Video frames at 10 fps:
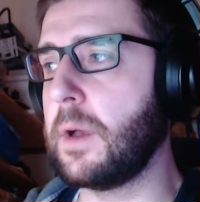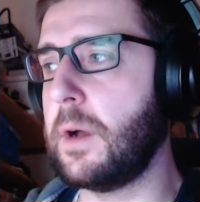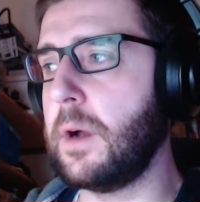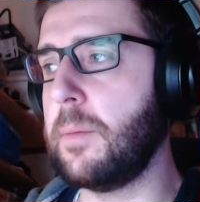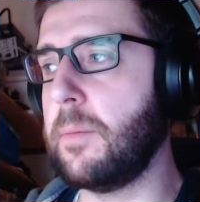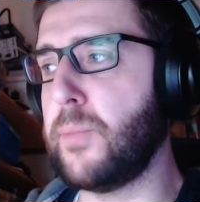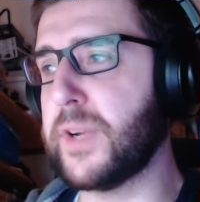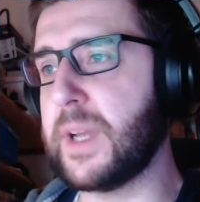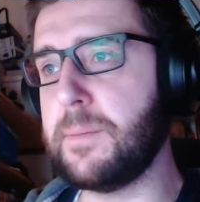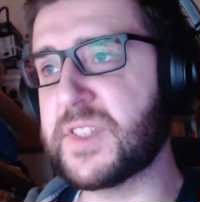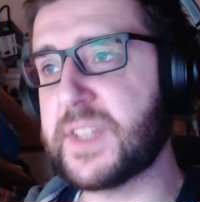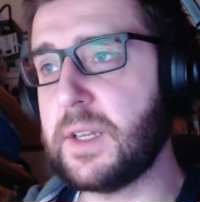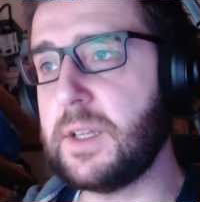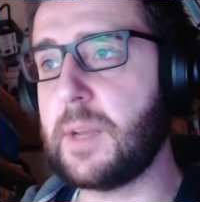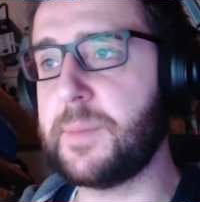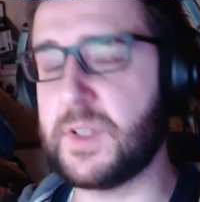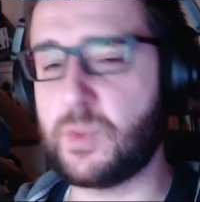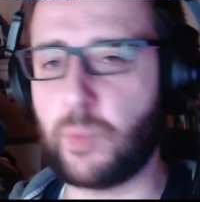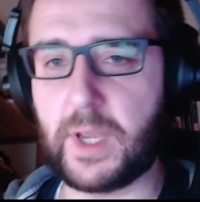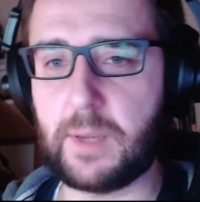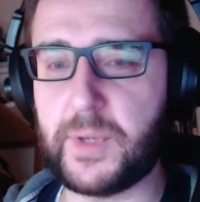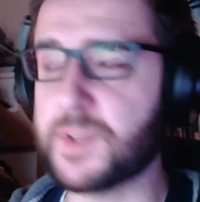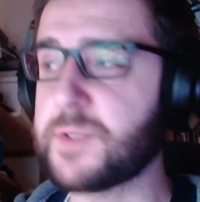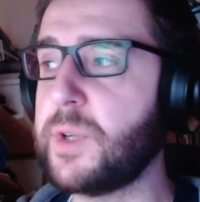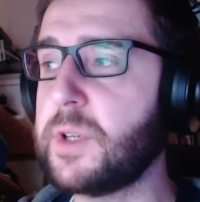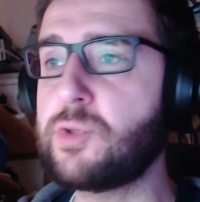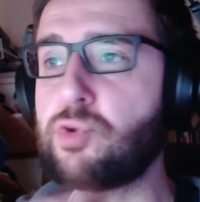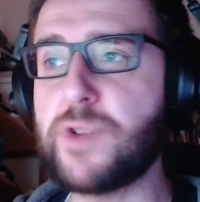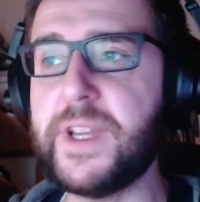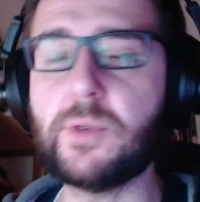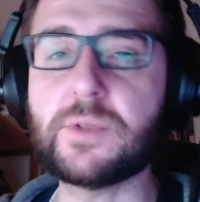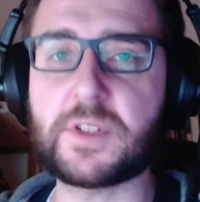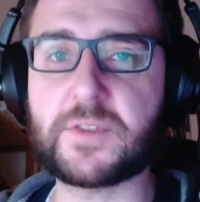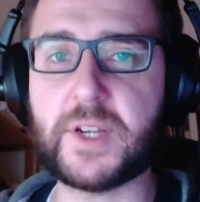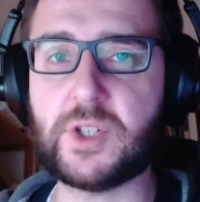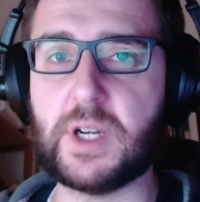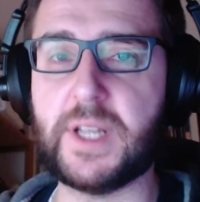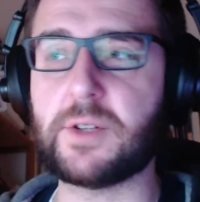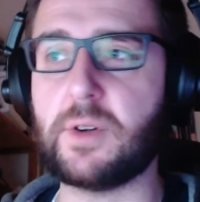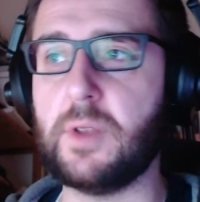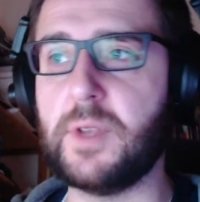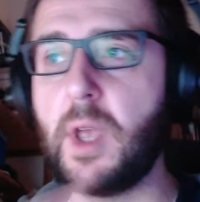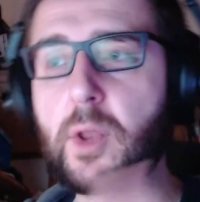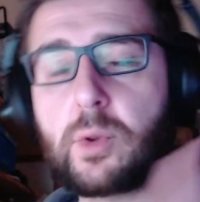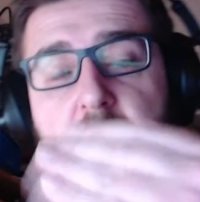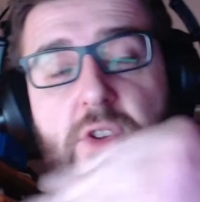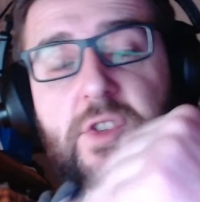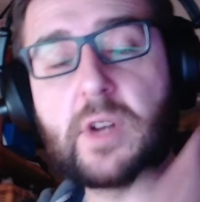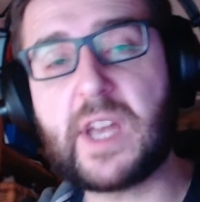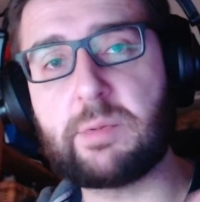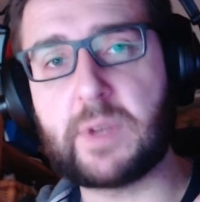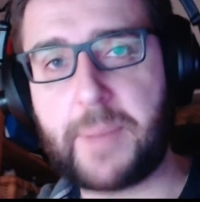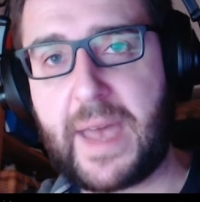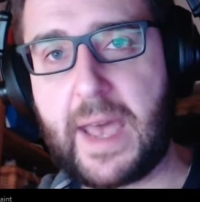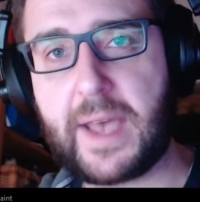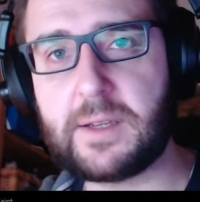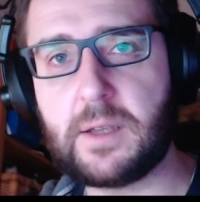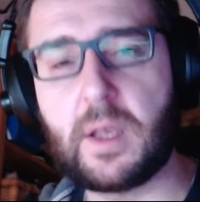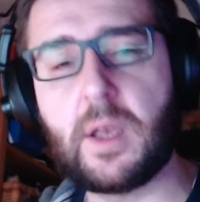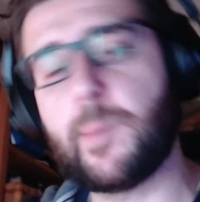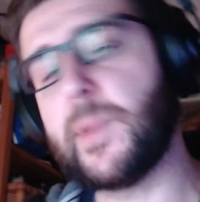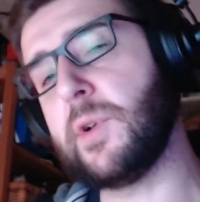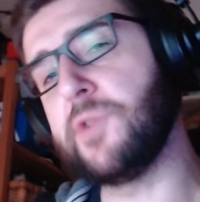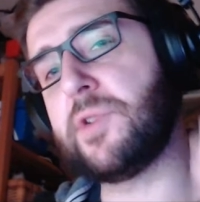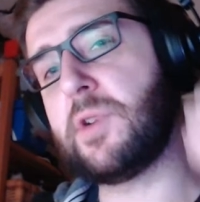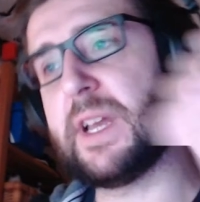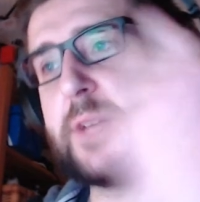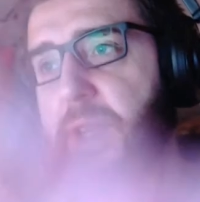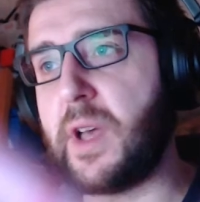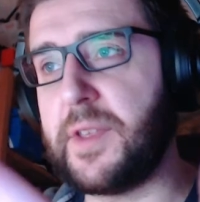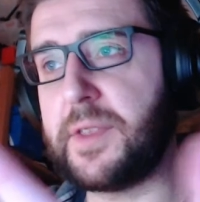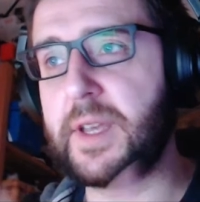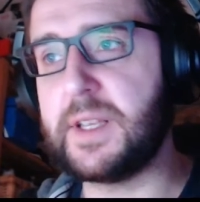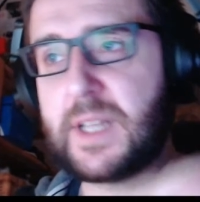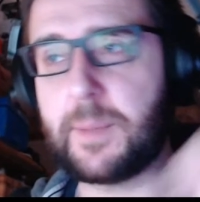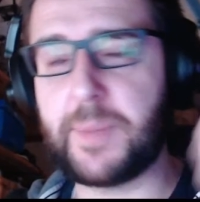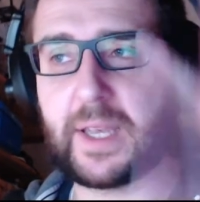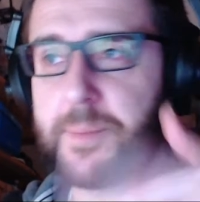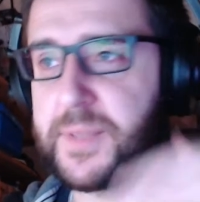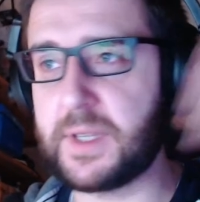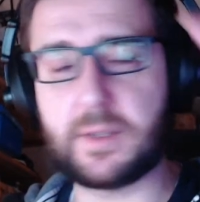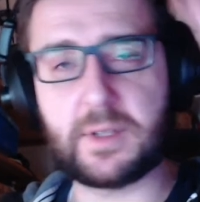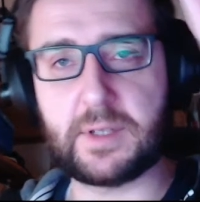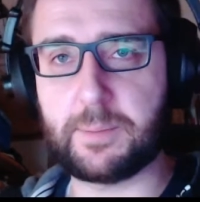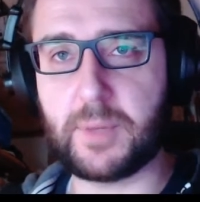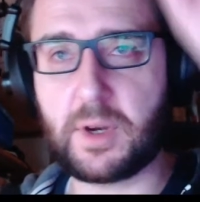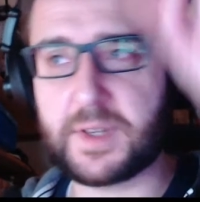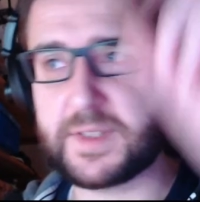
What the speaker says: But I'm setting it up this way because we're going to reuse this function later on to not just collide with a pad, but also collide with other things like pickups and the blocks